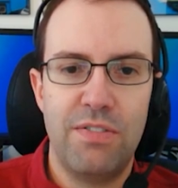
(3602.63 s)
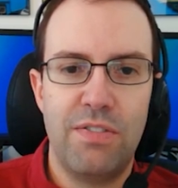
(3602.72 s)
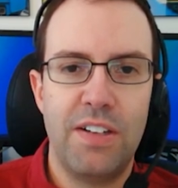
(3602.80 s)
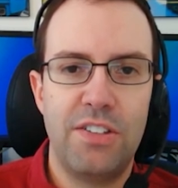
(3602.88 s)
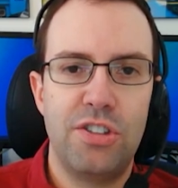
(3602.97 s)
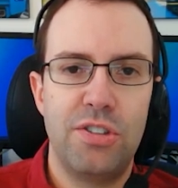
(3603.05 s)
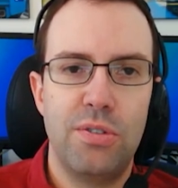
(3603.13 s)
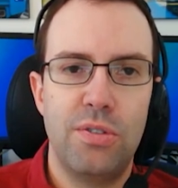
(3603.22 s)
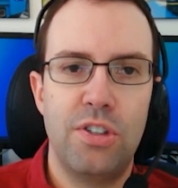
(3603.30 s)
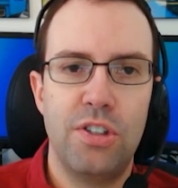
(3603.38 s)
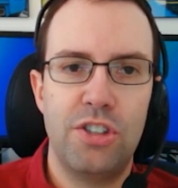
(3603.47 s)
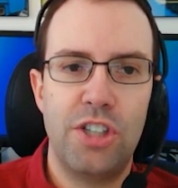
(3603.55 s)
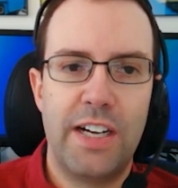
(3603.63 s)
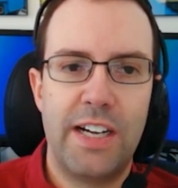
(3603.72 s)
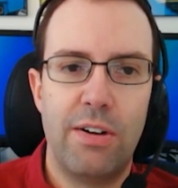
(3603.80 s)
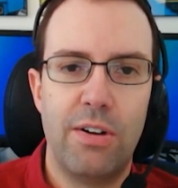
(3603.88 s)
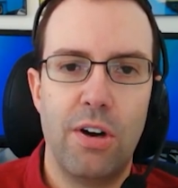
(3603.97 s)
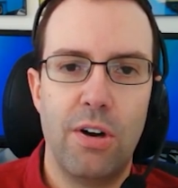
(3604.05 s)
invite you to check
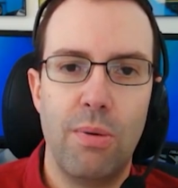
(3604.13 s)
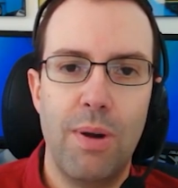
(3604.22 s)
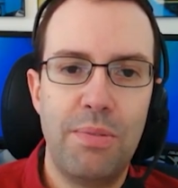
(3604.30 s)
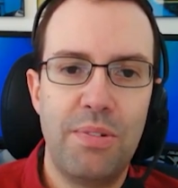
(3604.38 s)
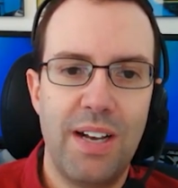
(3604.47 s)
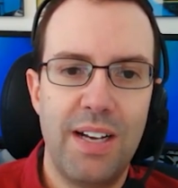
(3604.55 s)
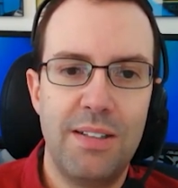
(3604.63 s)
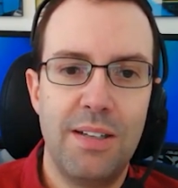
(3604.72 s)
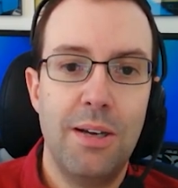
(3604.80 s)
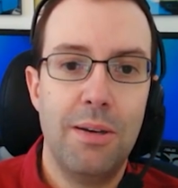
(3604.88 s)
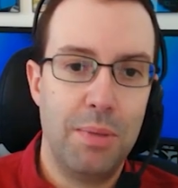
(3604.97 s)
out our website.